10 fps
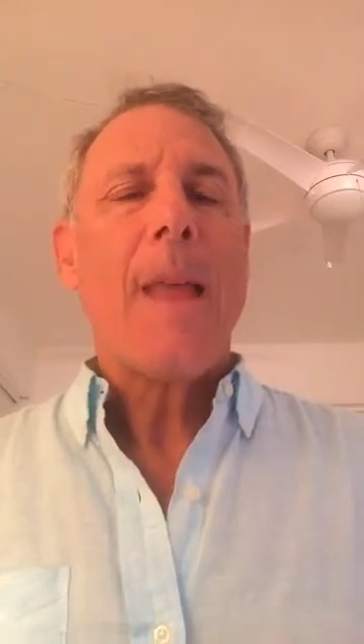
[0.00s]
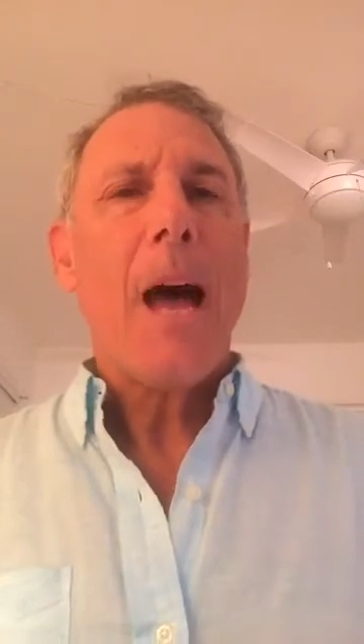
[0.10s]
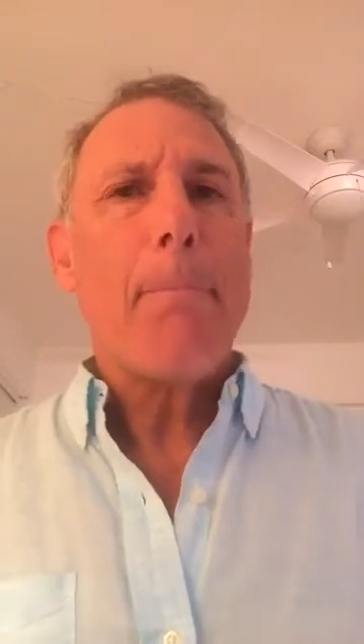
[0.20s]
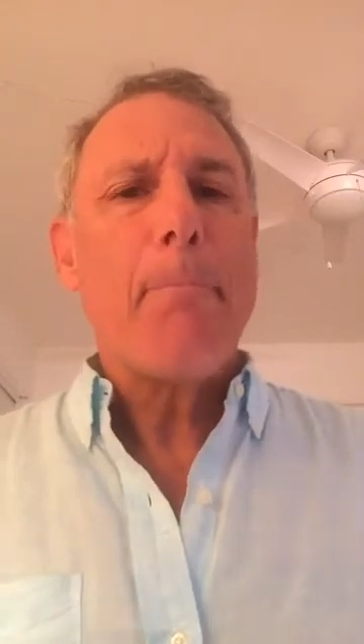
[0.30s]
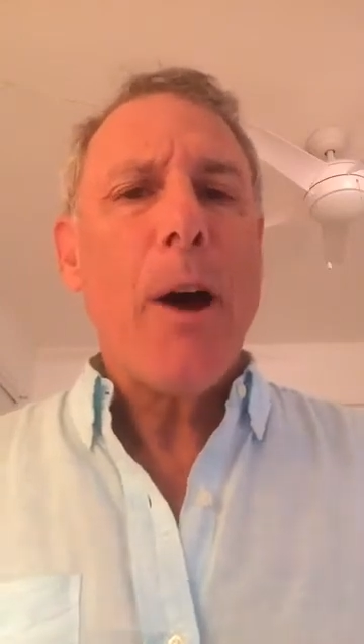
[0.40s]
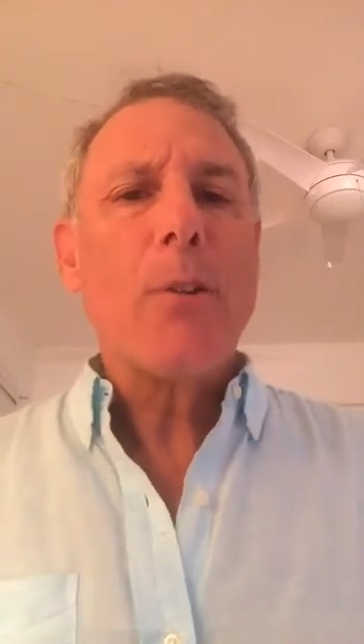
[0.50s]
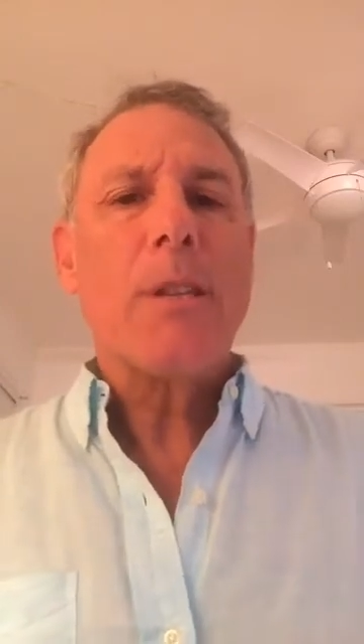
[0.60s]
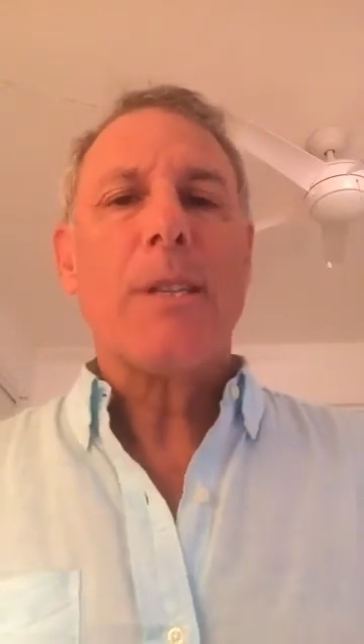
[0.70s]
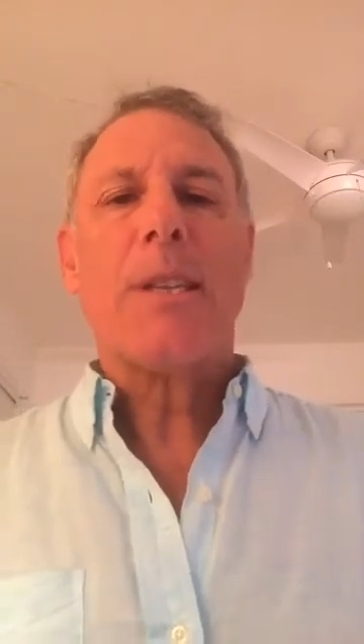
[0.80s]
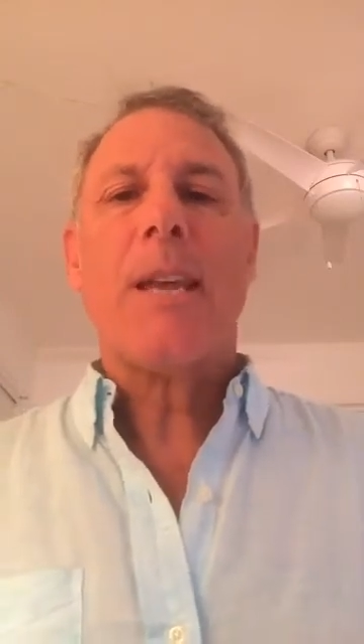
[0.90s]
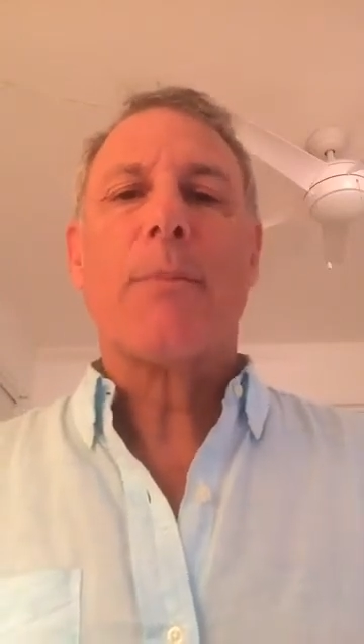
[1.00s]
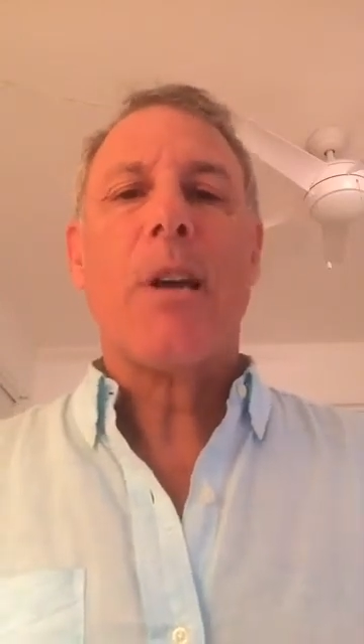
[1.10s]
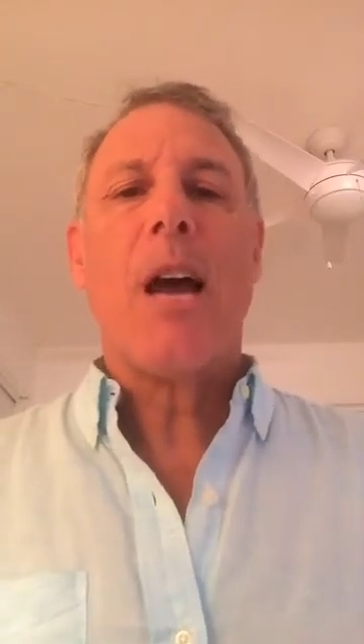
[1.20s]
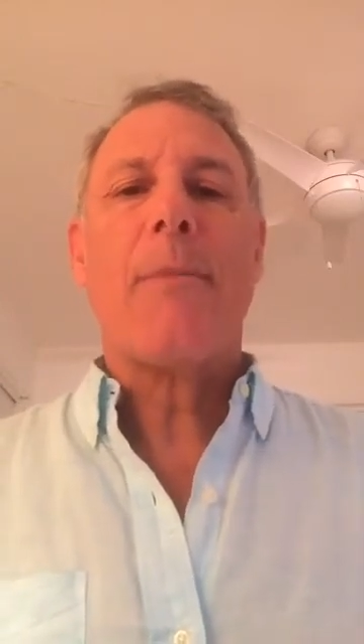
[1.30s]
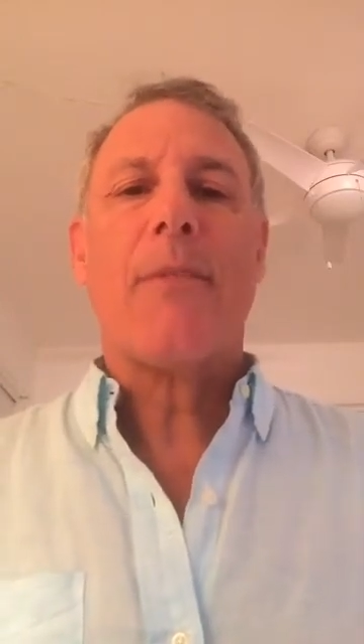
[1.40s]
about the same
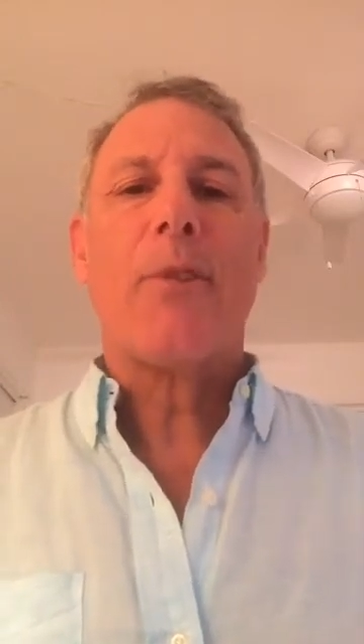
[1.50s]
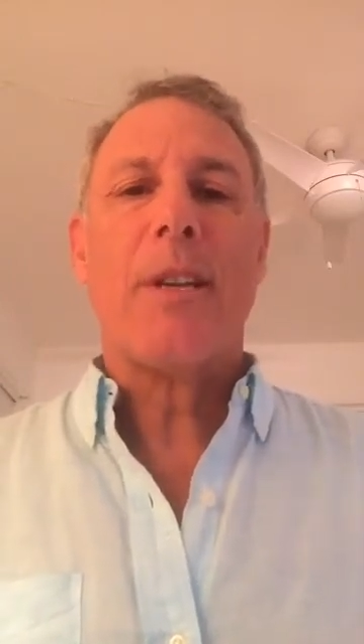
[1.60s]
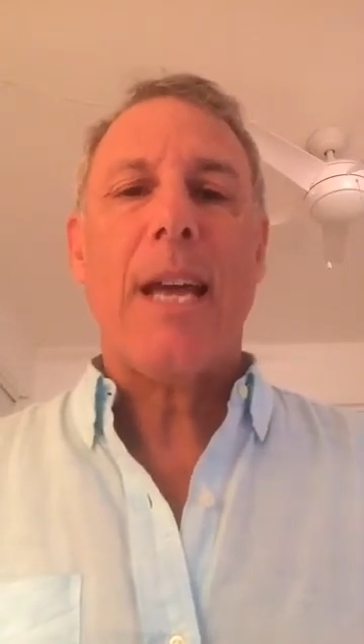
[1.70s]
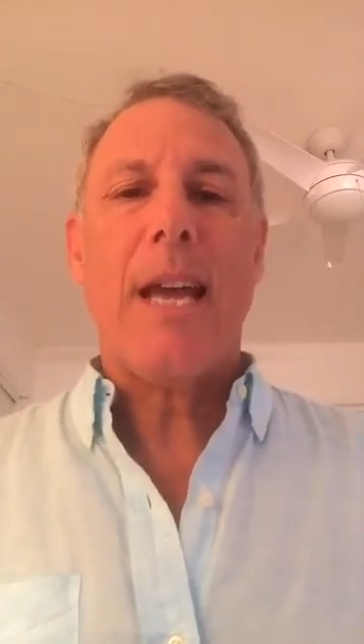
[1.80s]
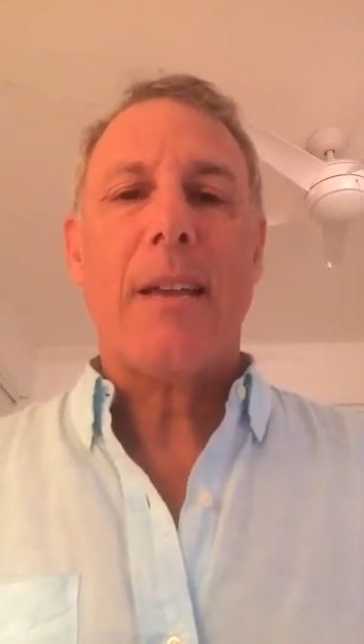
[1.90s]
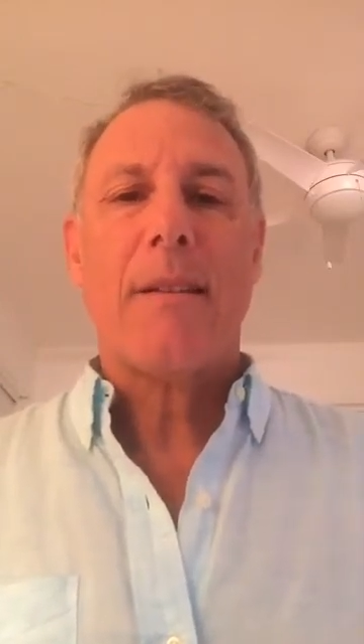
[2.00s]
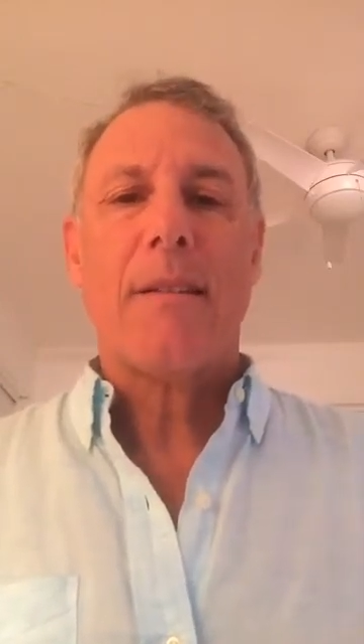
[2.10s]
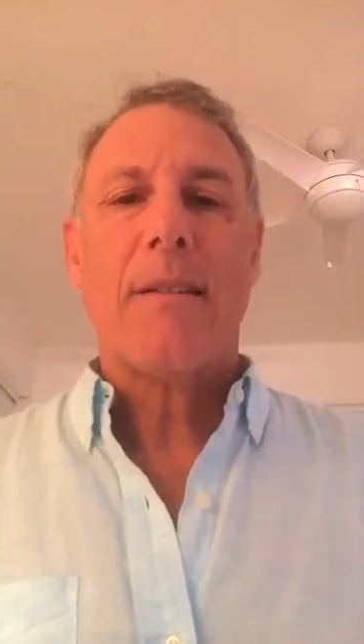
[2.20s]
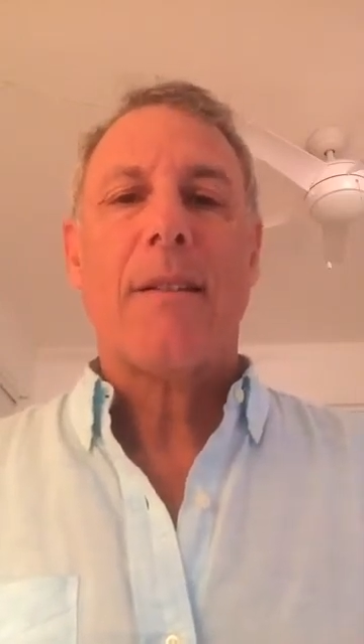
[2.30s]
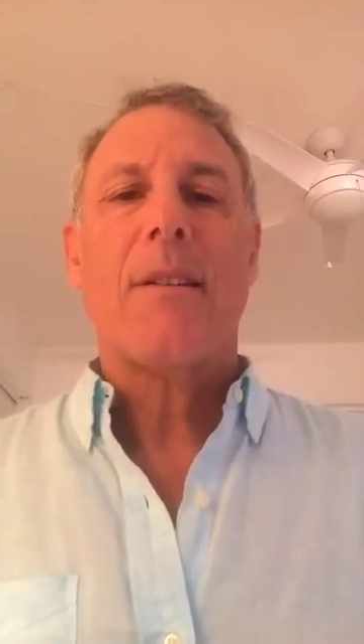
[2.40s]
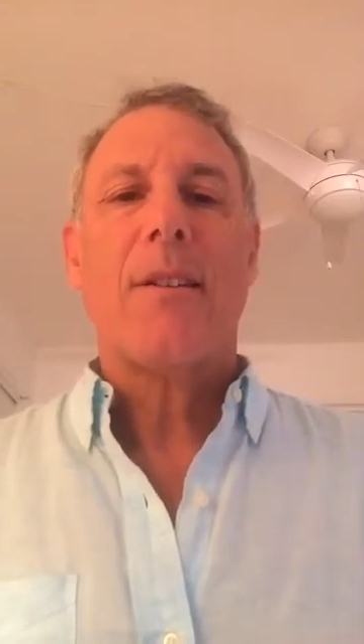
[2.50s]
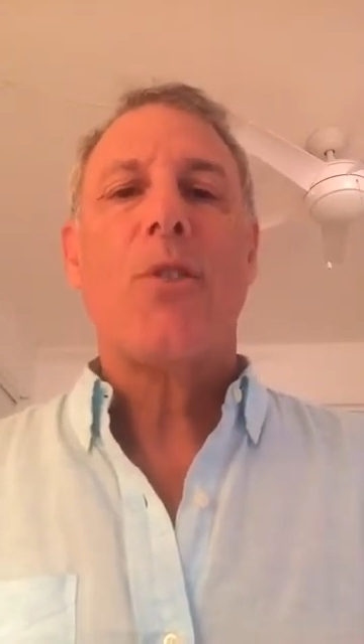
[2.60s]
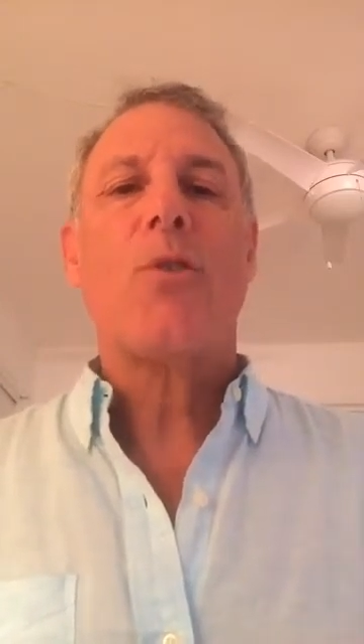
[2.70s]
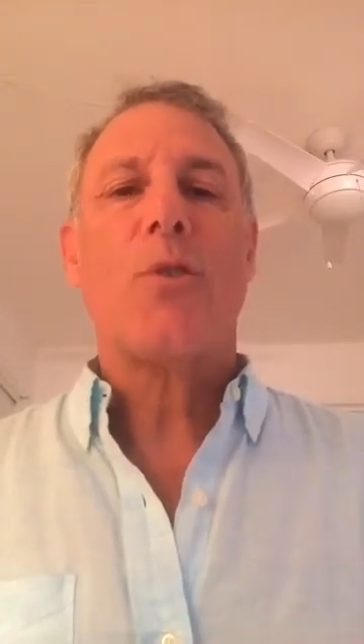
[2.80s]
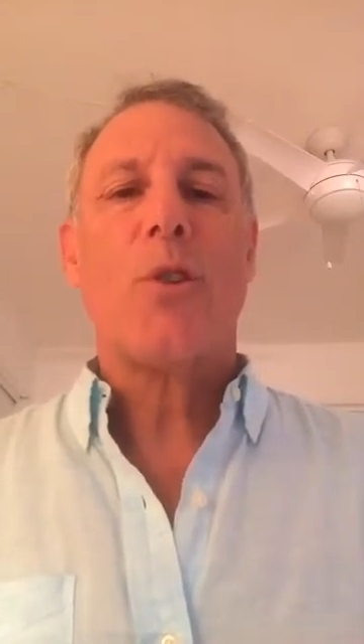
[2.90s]
time every day
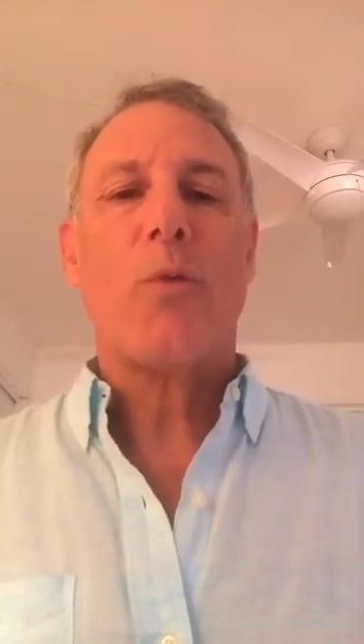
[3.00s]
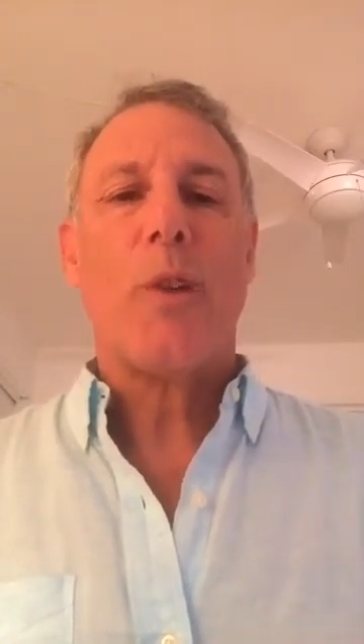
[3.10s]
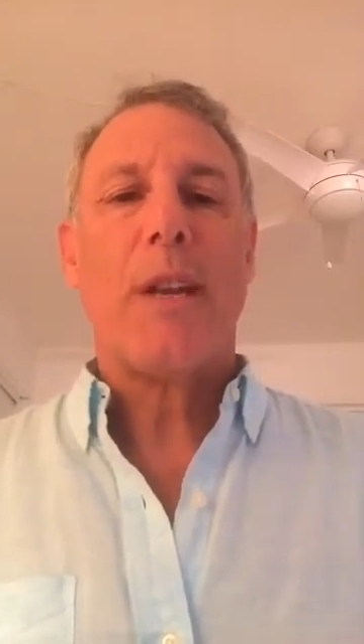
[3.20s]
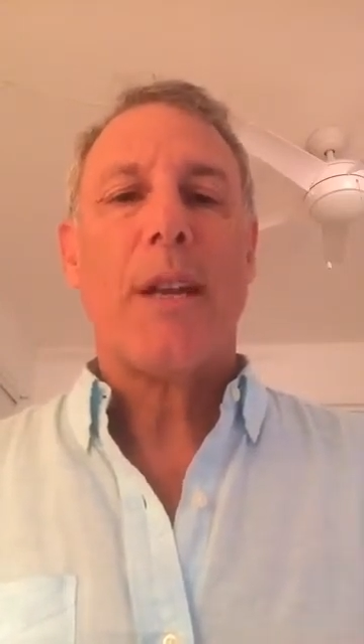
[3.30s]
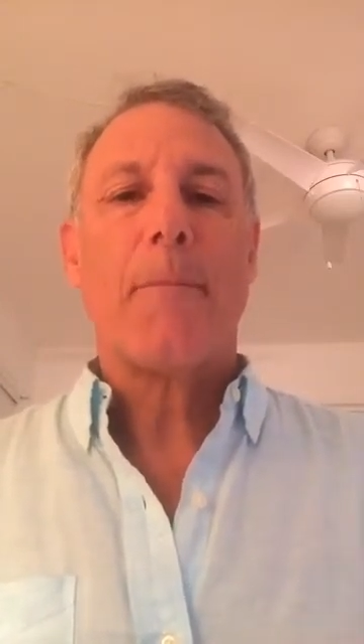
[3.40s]
you do your reading.